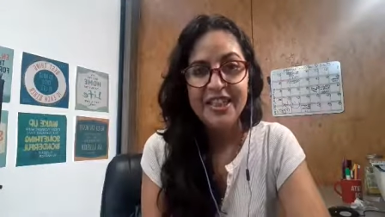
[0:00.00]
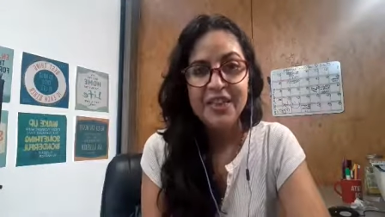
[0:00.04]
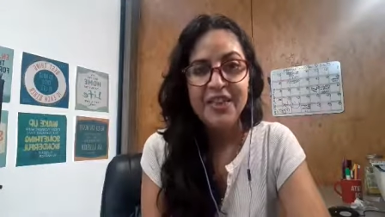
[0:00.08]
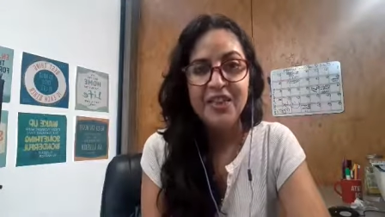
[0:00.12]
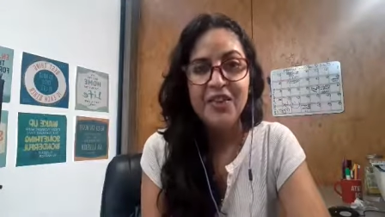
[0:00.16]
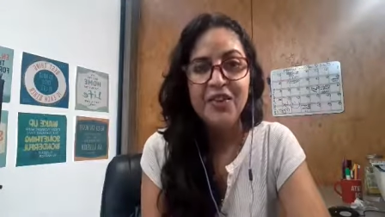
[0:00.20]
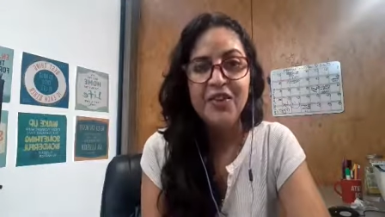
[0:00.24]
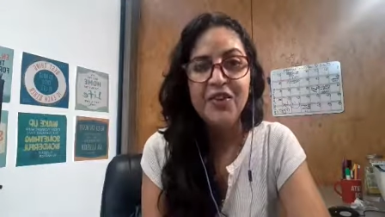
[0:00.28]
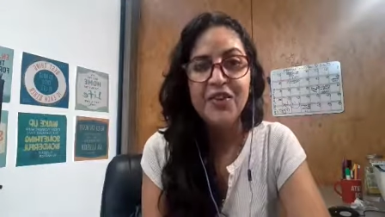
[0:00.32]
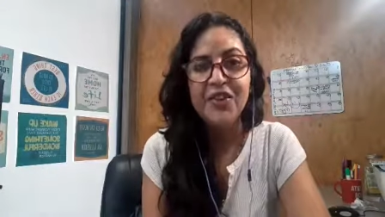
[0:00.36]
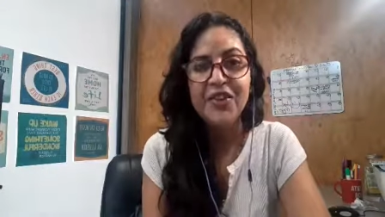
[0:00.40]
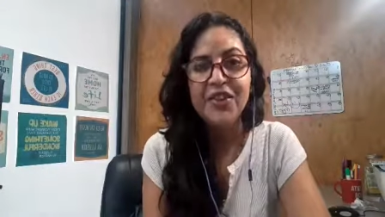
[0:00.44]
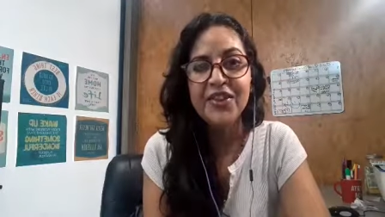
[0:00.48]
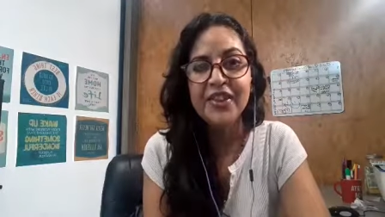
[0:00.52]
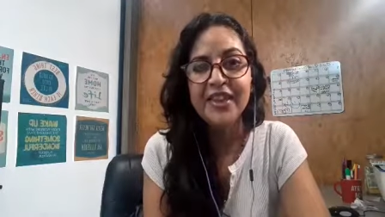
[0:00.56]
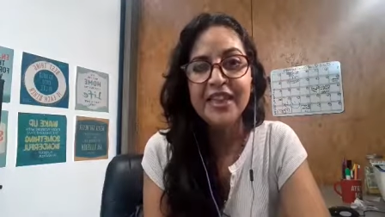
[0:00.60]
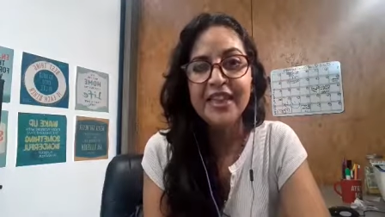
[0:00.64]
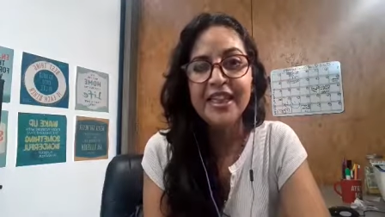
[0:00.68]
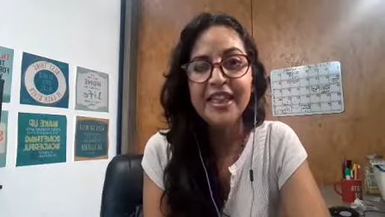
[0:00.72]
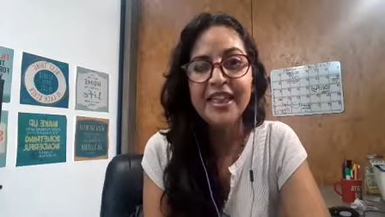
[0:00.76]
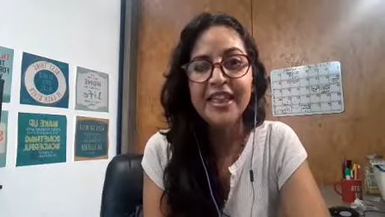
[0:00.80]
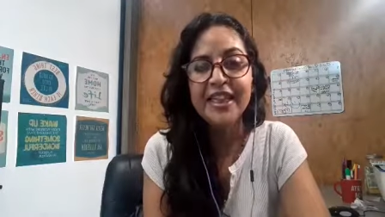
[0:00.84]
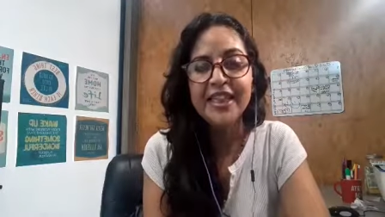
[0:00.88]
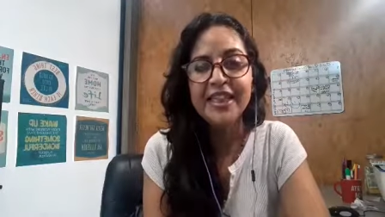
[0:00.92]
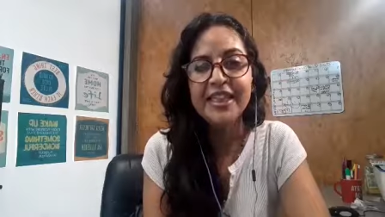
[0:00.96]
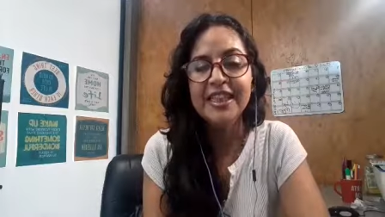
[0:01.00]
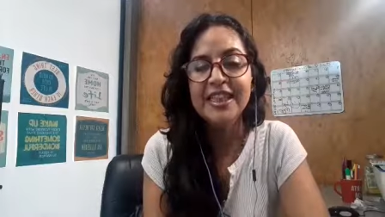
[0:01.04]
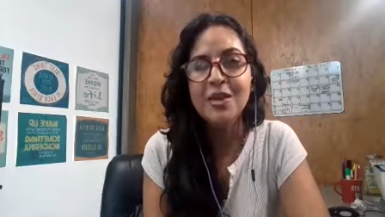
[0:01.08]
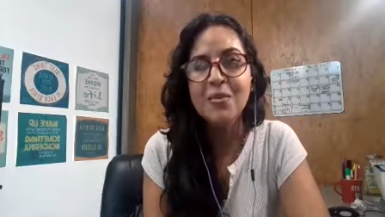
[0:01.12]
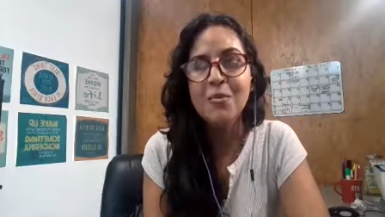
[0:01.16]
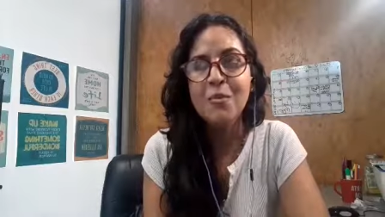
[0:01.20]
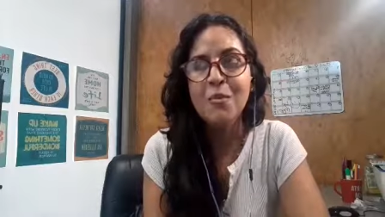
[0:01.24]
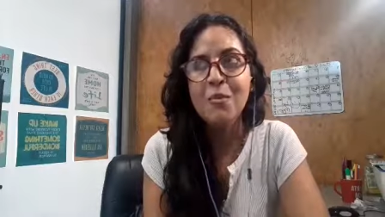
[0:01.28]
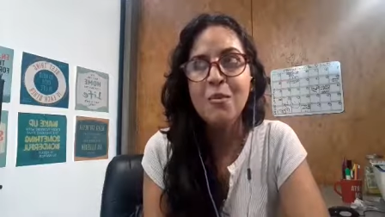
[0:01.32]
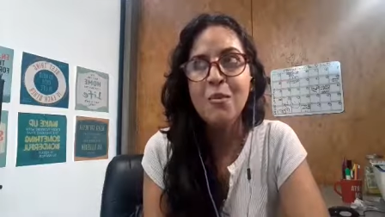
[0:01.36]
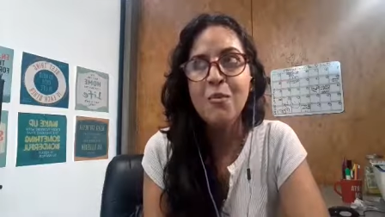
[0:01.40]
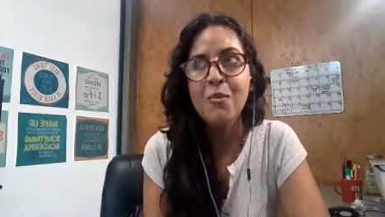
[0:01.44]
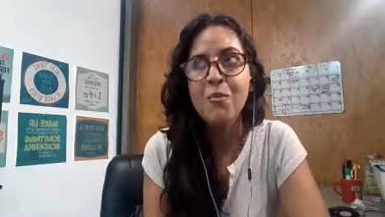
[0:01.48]
if you think it
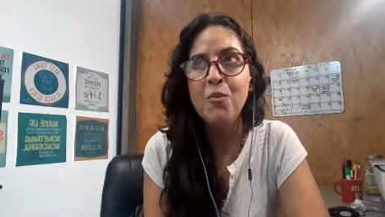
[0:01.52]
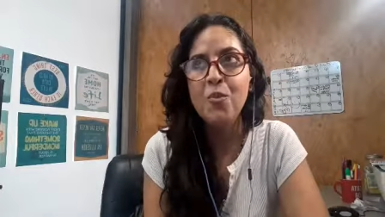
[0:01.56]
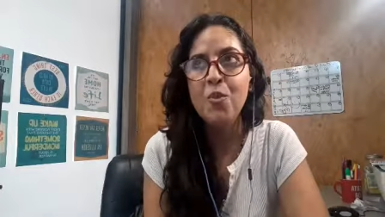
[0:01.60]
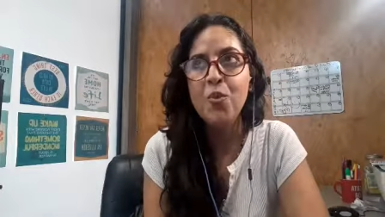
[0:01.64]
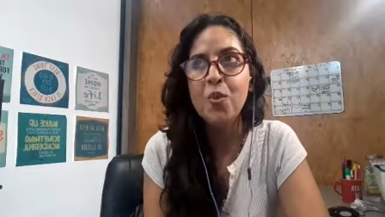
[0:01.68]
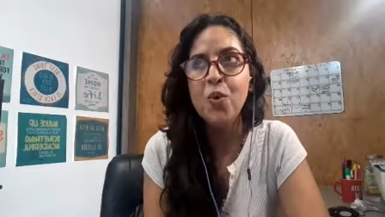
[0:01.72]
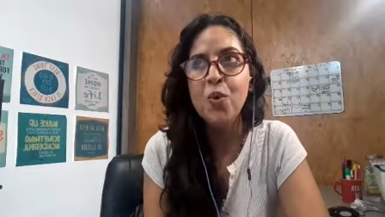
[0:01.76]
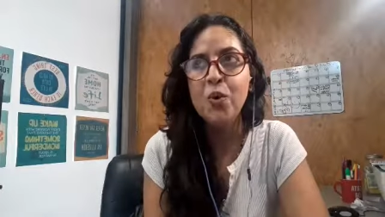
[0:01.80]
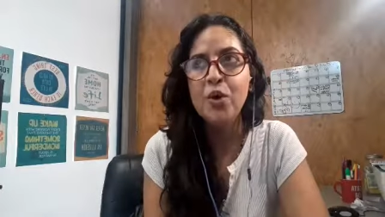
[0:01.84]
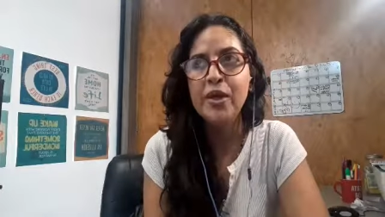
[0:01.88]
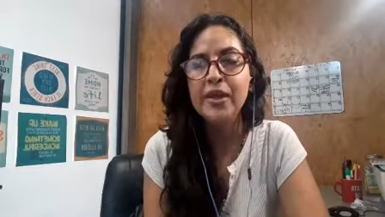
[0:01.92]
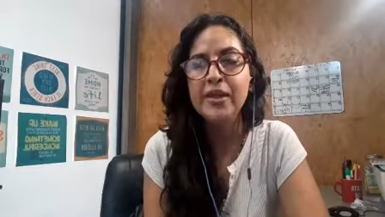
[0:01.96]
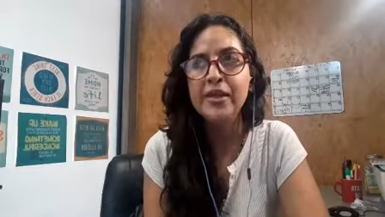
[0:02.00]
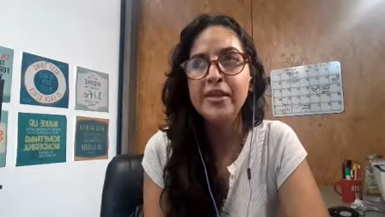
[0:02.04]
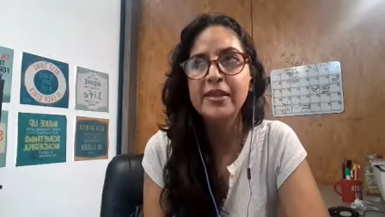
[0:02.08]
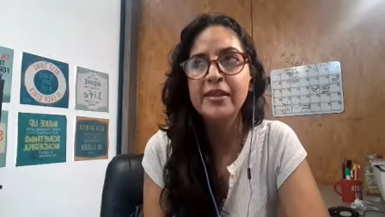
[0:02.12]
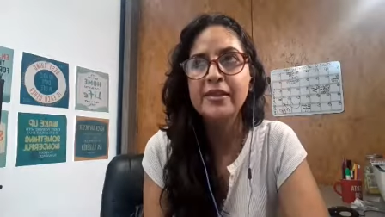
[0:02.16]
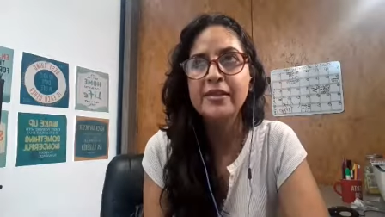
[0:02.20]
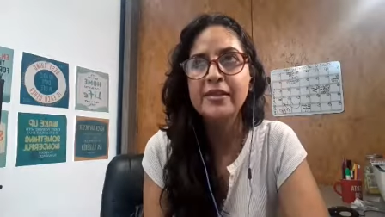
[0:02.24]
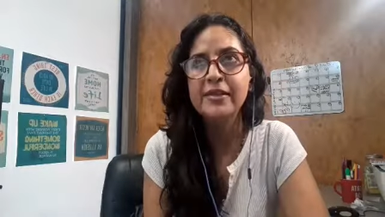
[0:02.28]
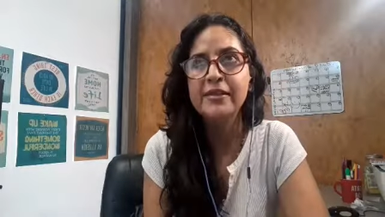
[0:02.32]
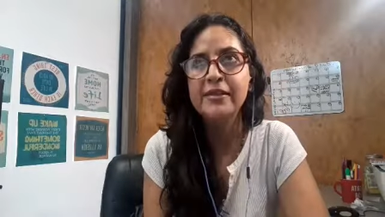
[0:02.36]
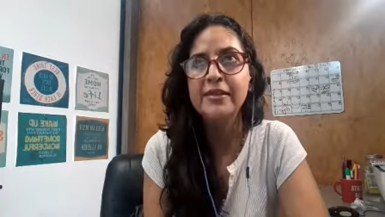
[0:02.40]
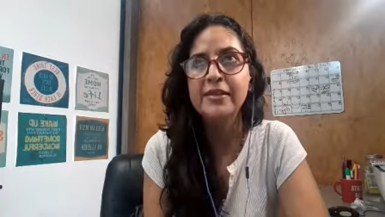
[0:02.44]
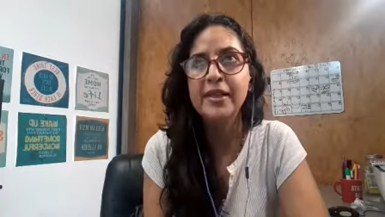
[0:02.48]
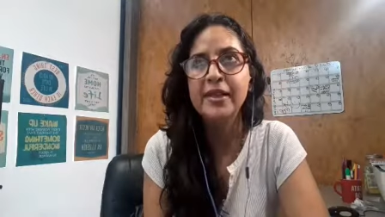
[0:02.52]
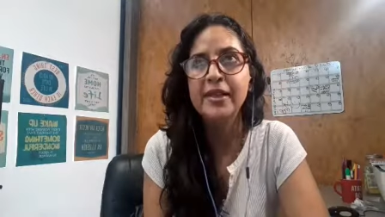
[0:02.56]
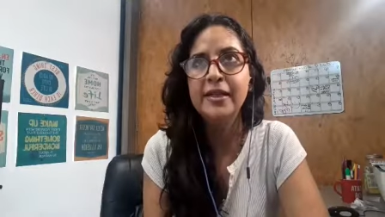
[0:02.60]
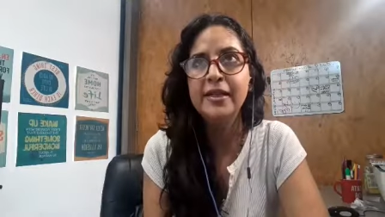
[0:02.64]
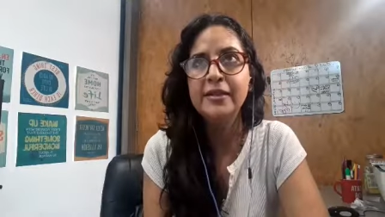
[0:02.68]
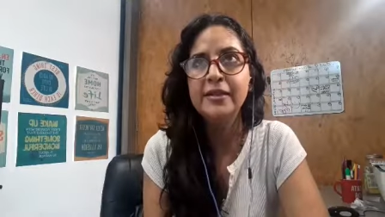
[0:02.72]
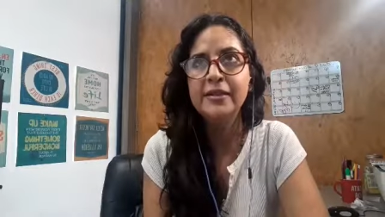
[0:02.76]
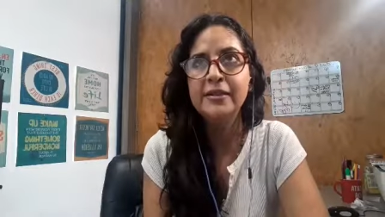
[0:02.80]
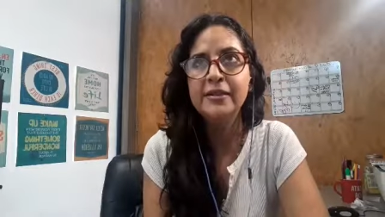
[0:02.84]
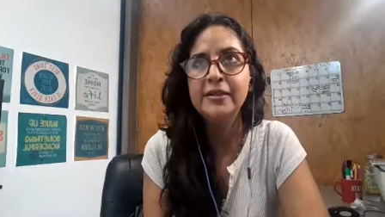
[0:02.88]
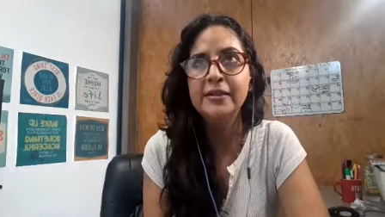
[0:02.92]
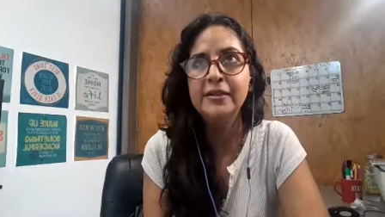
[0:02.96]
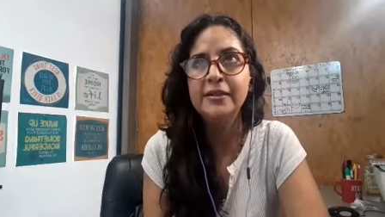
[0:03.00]
more
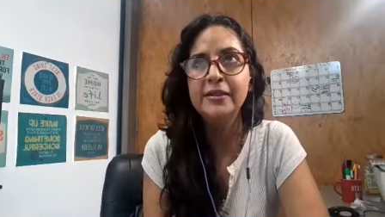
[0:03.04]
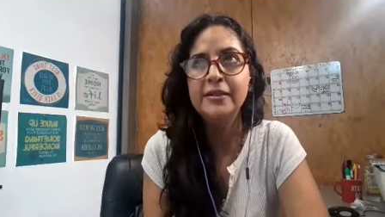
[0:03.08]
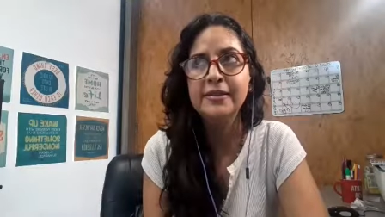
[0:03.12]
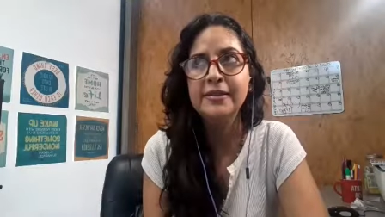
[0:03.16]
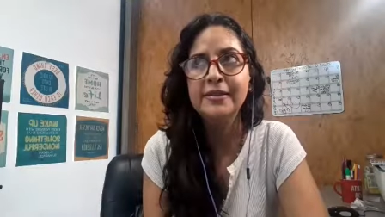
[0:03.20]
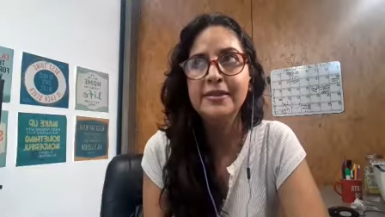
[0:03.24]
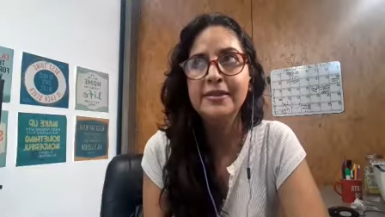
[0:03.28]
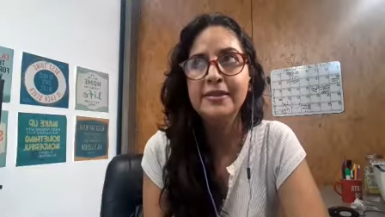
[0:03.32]
than